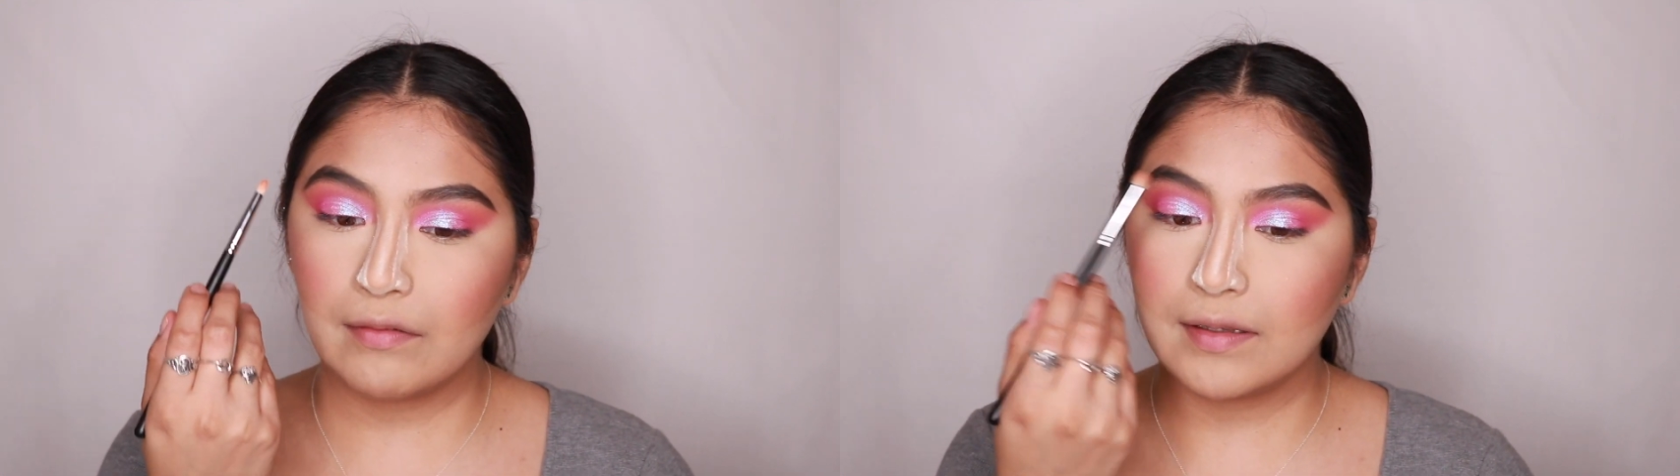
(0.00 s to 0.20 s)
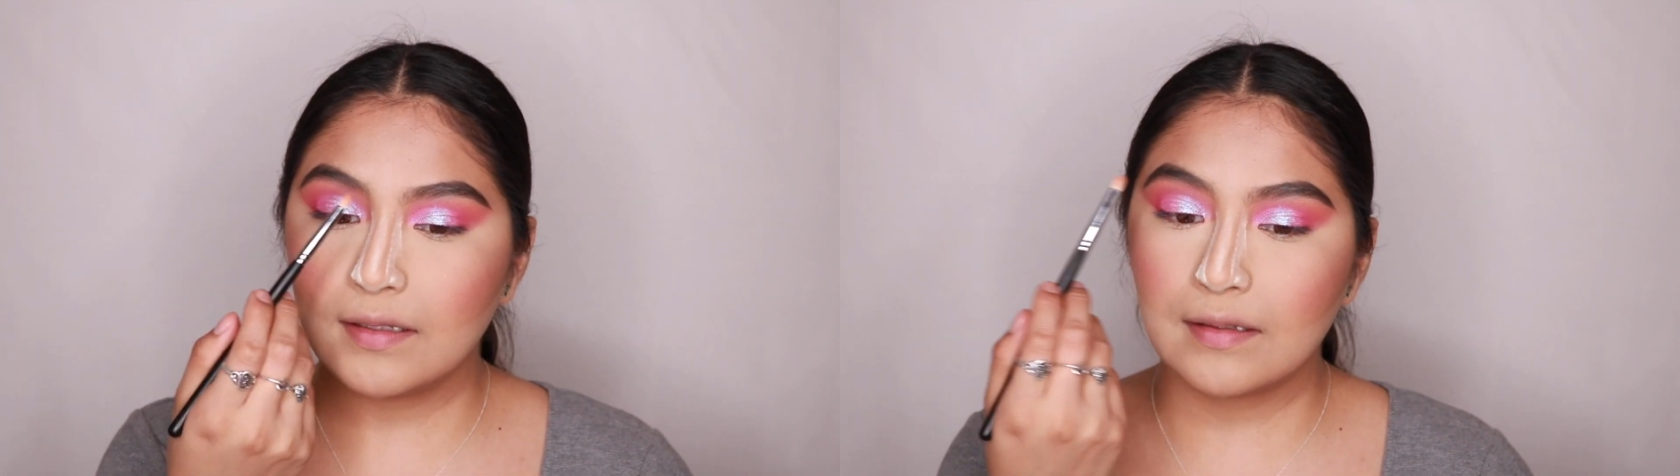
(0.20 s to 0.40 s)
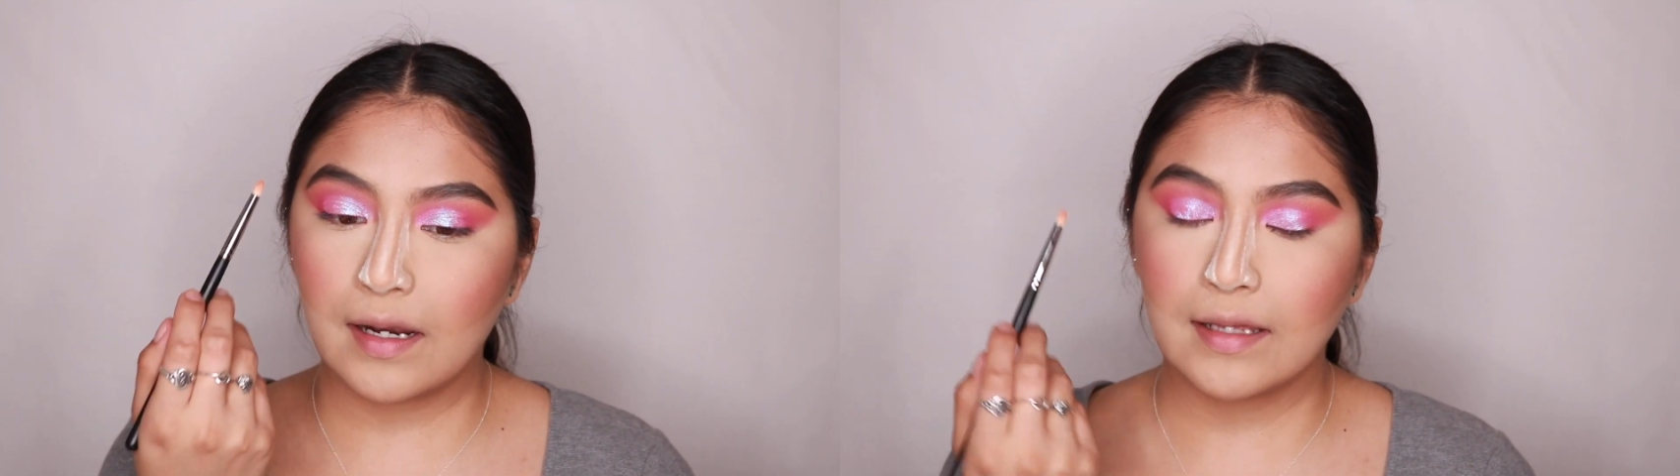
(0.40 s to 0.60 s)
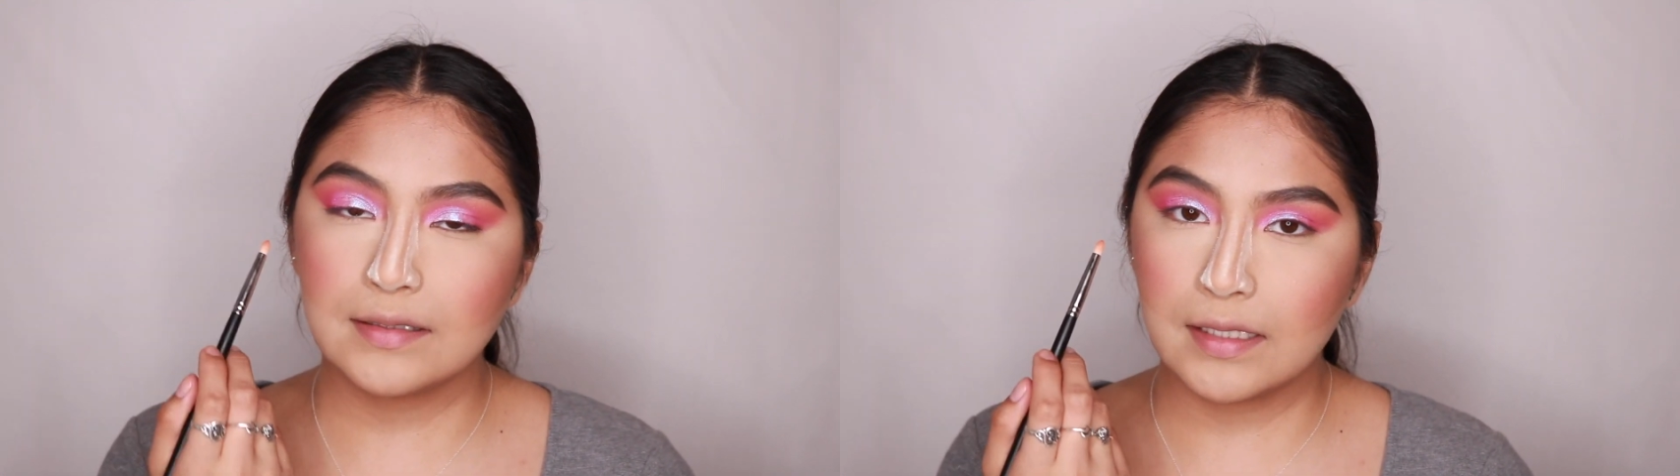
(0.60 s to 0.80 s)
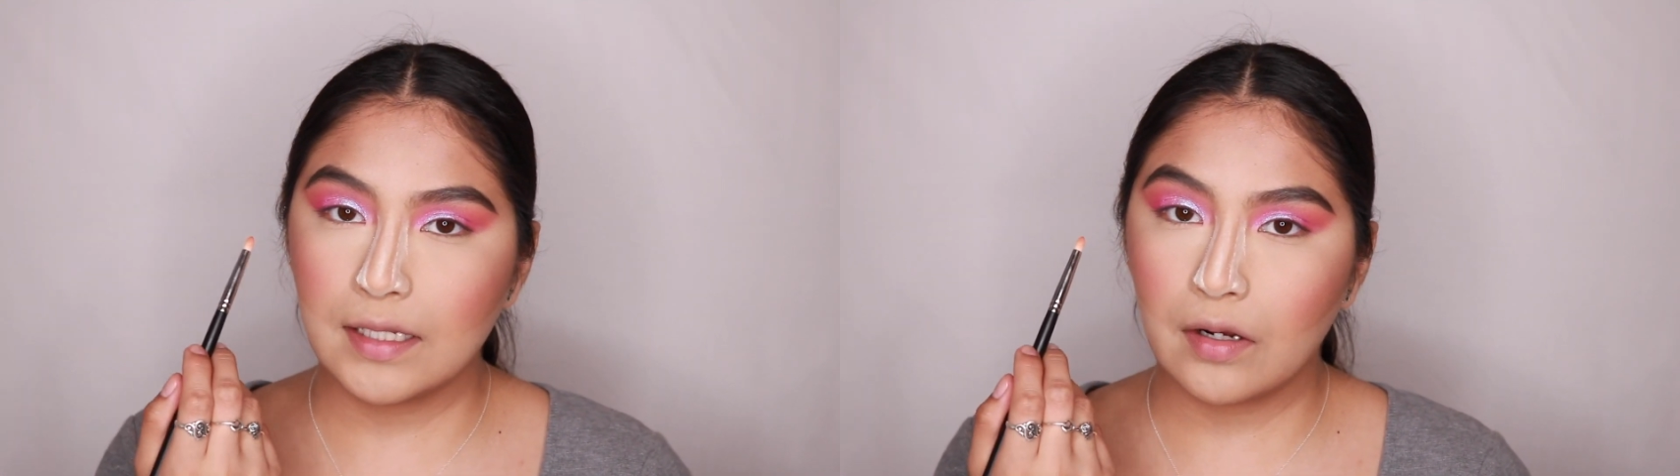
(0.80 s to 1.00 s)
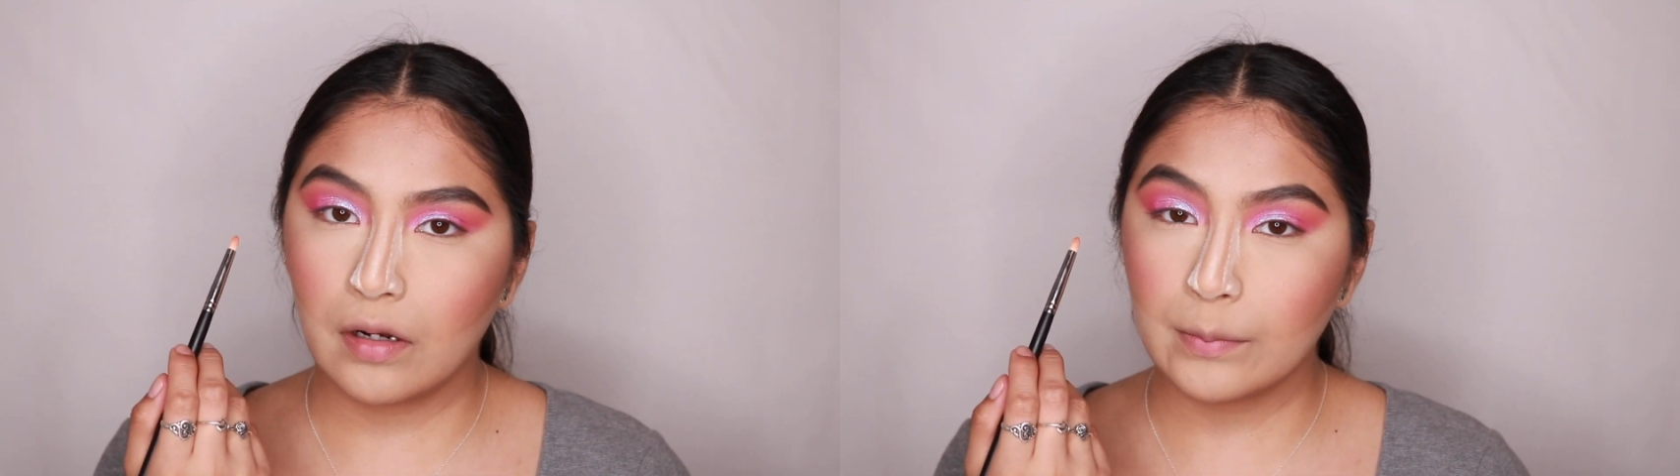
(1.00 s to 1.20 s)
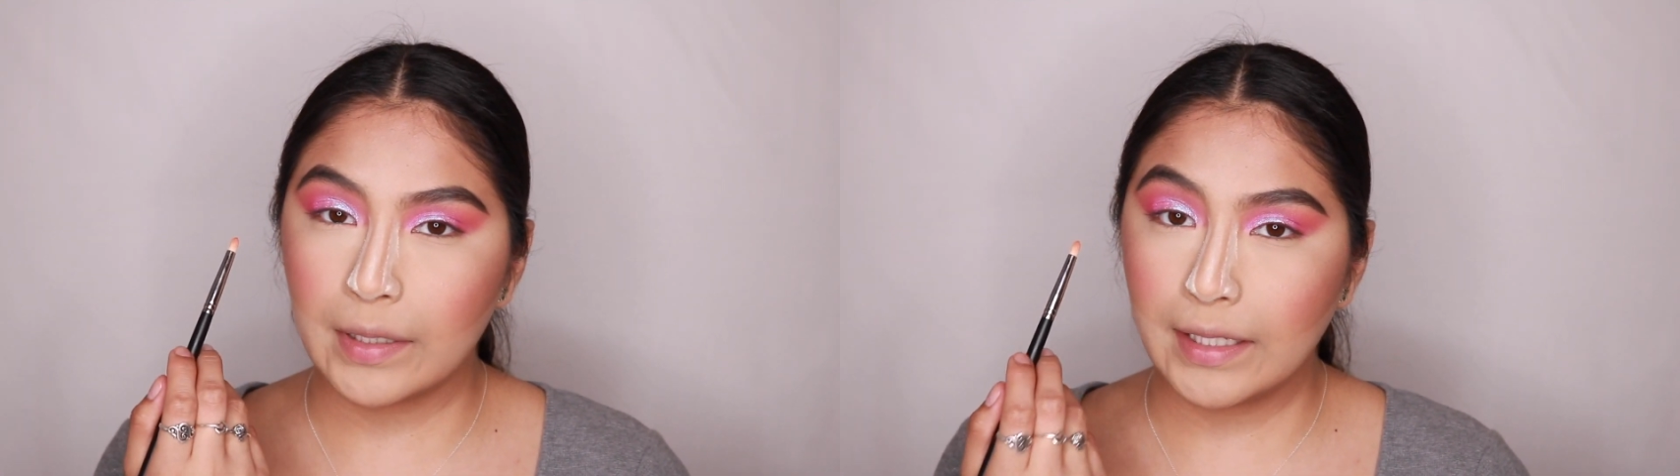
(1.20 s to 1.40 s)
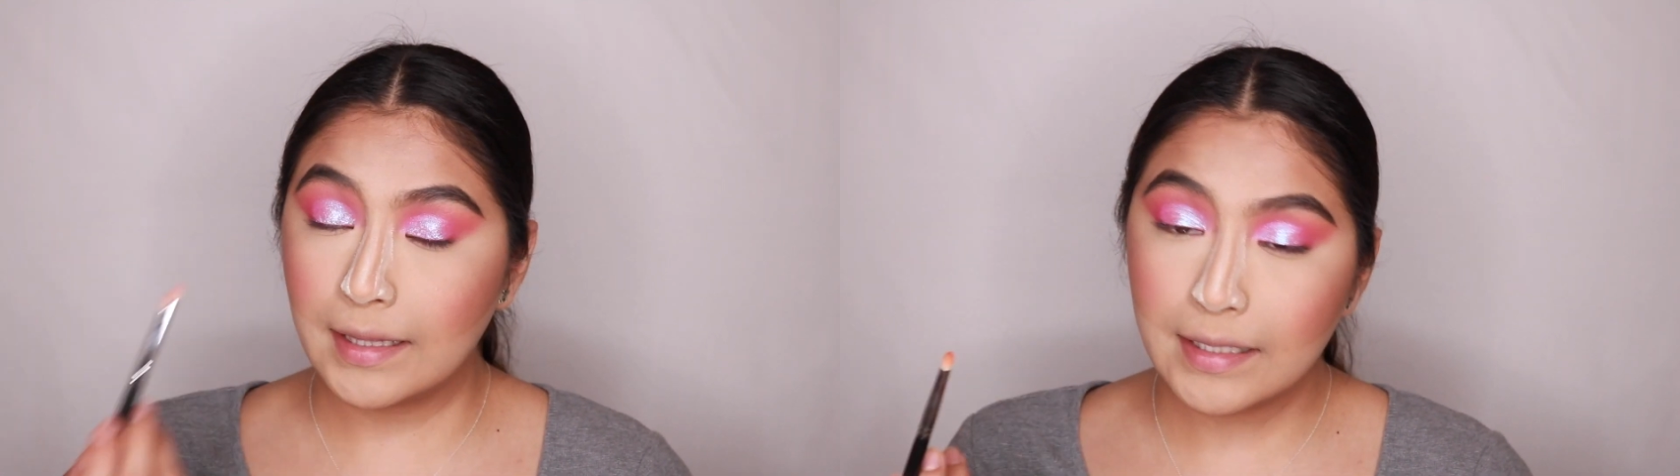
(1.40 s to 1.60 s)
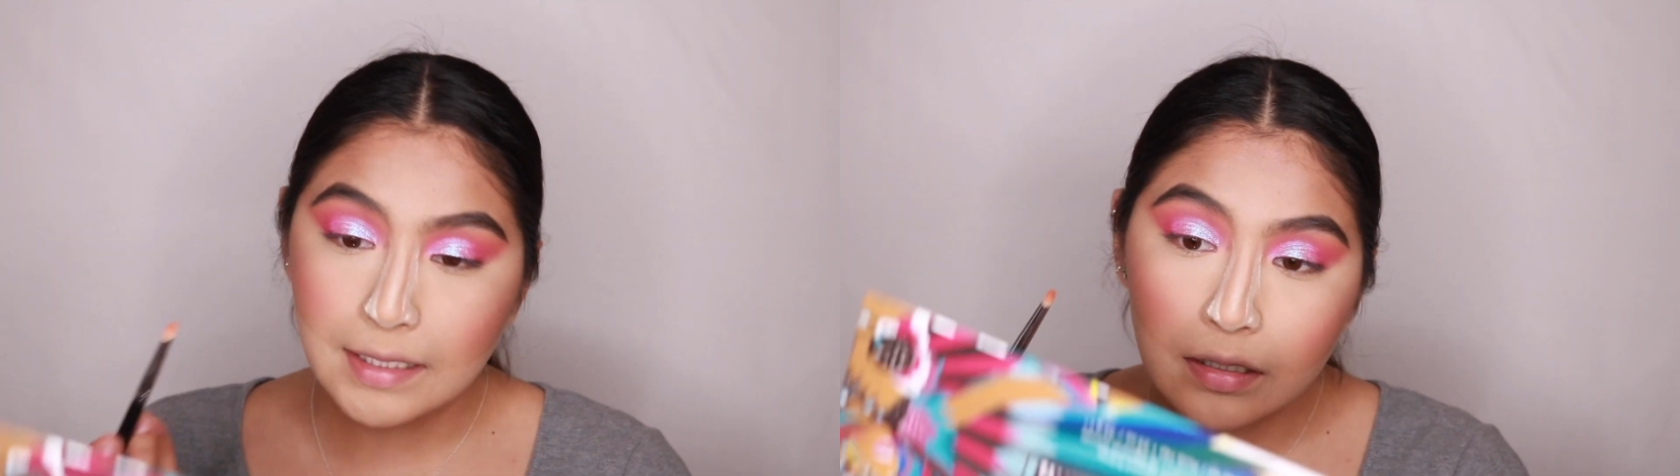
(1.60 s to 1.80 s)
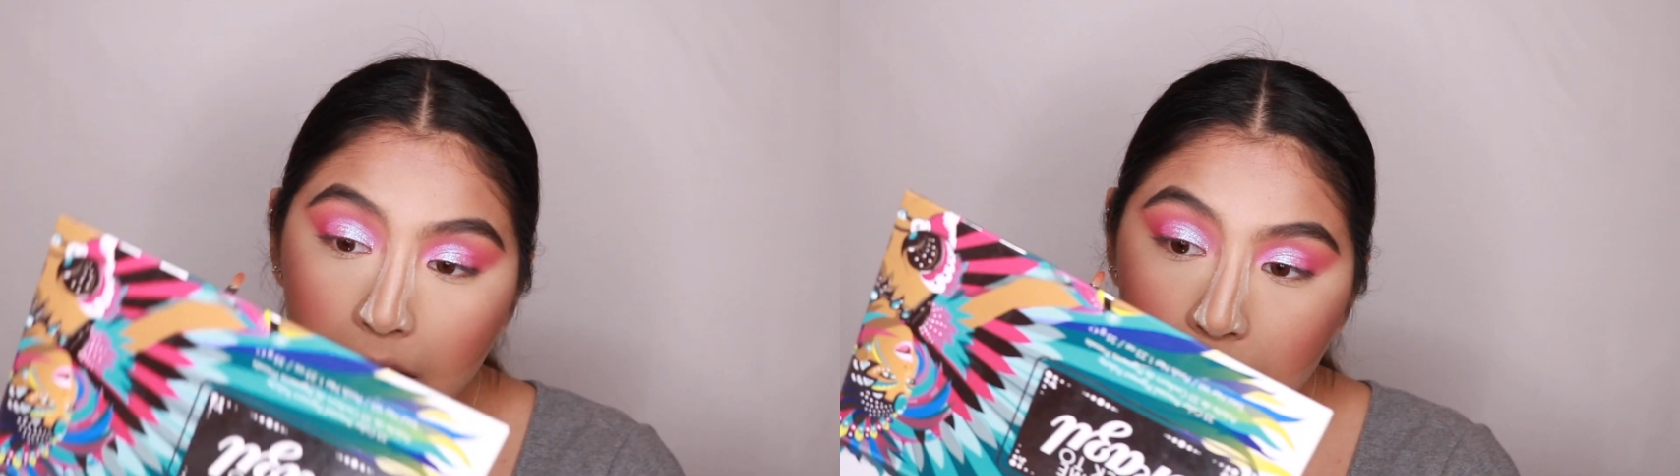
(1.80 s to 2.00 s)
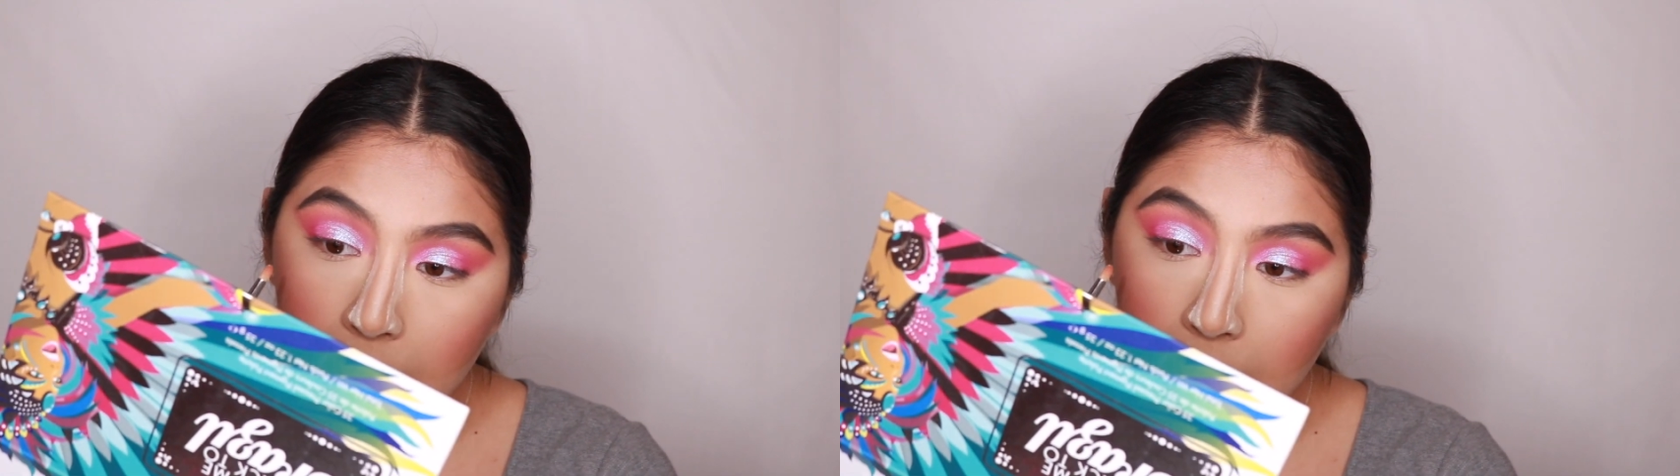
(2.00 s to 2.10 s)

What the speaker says: everything that I did on my lid